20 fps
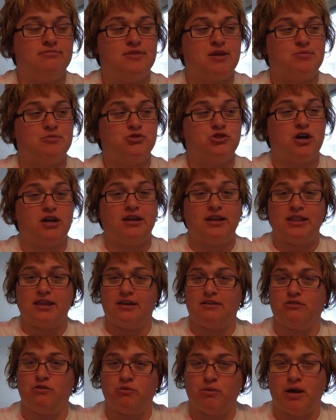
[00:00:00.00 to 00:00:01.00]
I'm trying to
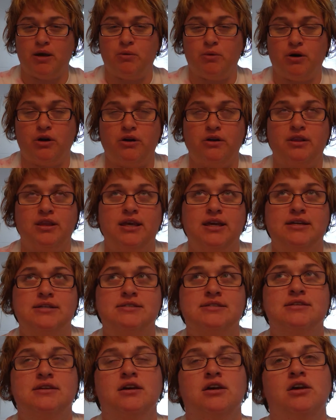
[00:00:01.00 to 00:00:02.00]
think of the right word,
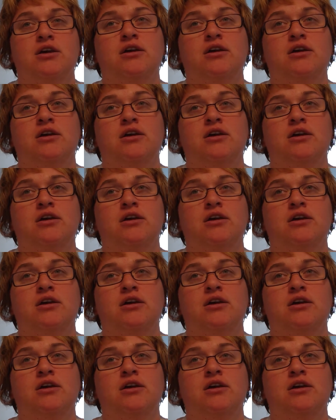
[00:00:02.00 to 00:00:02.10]
these